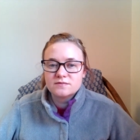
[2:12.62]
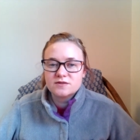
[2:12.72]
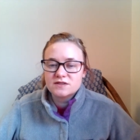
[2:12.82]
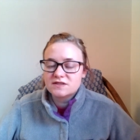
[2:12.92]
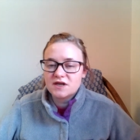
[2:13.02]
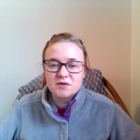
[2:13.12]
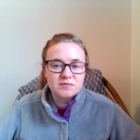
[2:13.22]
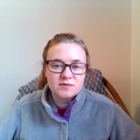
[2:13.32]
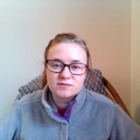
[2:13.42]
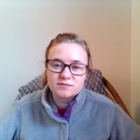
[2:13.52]
just to help,
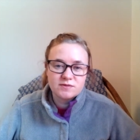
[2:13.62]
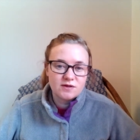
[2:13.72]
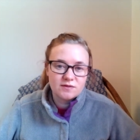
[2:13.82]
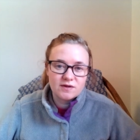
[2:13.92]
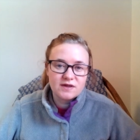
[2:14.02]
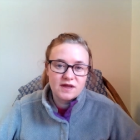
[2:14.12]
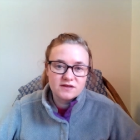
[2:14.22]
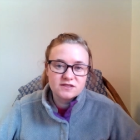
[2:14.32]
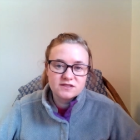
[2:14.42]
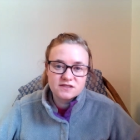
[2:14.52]
again,
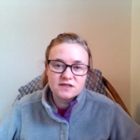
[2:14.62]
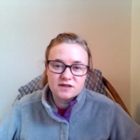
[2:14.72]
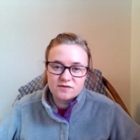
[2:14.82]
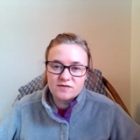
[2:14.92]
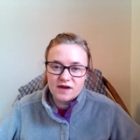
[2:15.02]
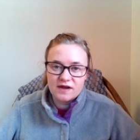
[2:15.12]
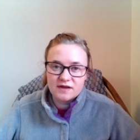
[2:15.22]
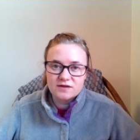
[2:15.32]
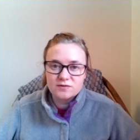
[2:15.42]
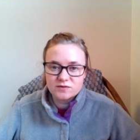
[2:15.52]
just
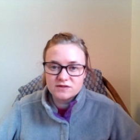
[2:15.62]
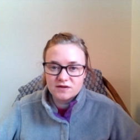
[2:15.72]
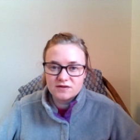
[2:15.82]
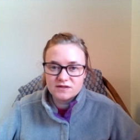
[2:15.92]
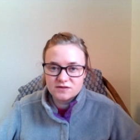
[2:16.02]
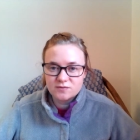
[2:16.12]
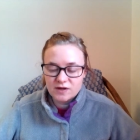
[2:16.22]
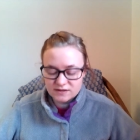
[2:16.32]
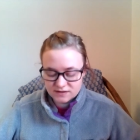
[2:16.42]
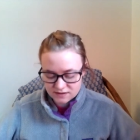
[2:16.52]
solidify north, south, east, and
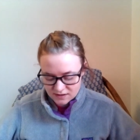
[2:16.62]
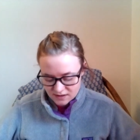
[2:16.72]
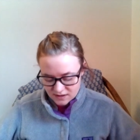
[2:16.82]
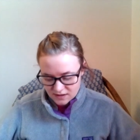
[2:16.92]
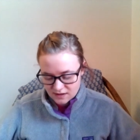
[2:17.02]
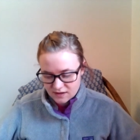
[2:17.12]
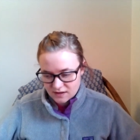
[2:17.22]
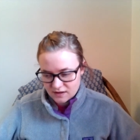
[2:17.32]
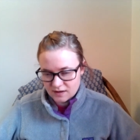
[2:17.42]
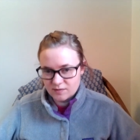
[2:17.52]
west.
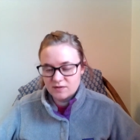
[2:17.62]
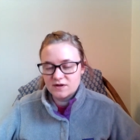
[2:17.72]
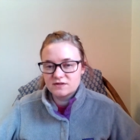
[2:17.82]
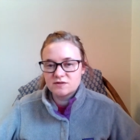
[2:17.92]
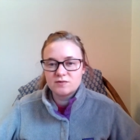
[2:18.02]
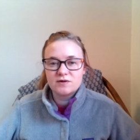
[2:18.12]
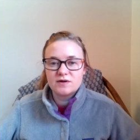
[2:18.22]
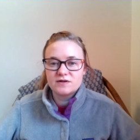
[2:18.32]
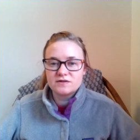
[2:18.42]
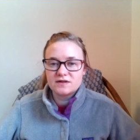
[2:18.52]
Okay, so we'll go
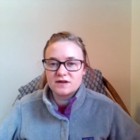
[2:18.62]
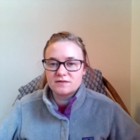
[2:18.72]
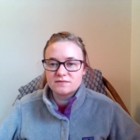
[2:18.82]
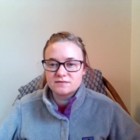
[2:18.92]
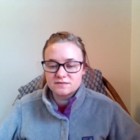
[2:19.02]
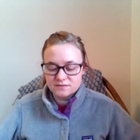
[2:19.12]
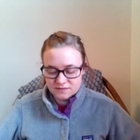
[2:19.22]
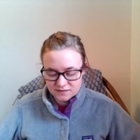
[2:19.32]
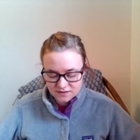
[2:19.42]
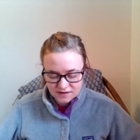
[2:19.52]
ahead and do that now.
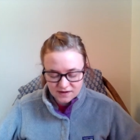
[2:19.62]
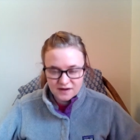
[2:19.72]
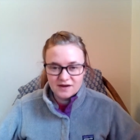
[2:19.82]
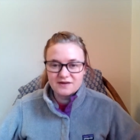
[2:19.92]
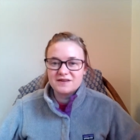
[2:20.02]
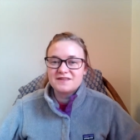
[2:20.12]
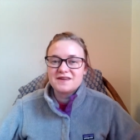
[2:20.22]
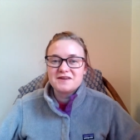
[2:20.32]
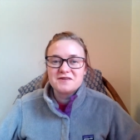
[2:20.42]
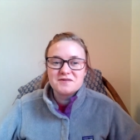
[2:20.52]
All right,
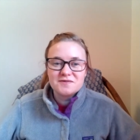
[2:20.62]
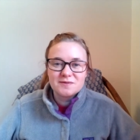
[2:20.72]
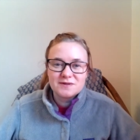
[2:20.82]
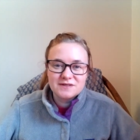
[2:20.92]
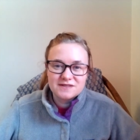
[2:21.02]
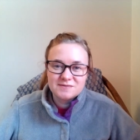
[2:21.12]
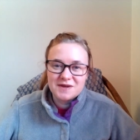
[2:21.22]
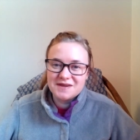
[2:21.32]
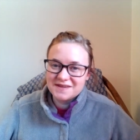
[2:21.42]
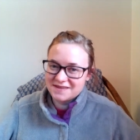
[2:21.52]
thank you for
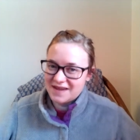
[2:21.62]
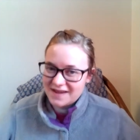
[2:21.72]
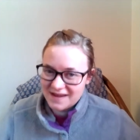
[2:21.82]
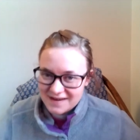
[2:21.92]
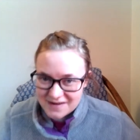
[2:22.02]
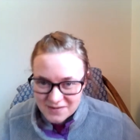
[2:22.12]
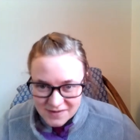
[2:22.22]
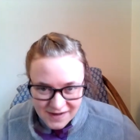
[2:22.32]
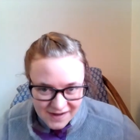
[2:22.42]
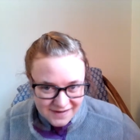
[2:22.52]
participating in that. I know,
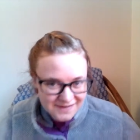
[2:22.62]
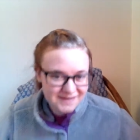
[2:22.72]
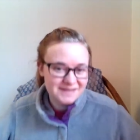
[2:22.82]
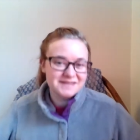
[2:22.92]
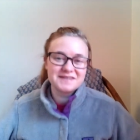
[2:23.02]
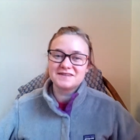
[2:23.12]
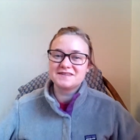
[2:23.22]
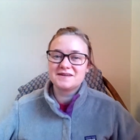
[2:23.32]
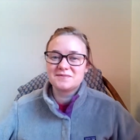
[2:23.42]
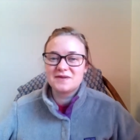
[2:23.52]
again, it's
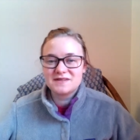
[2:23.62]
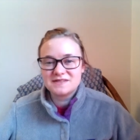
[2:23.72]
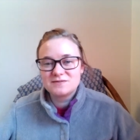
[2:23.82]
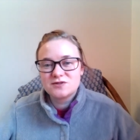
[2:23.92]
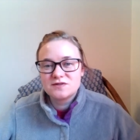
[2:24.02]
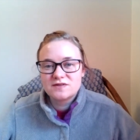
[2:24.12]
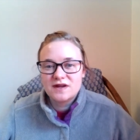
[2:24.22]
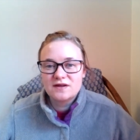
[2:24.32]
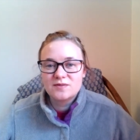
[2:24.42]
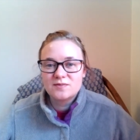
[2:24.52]
might seem
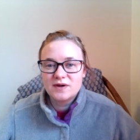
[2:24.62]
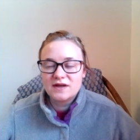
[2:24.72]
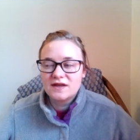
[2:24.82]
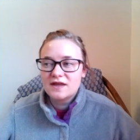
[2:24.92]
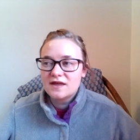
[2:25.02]
juvenile, but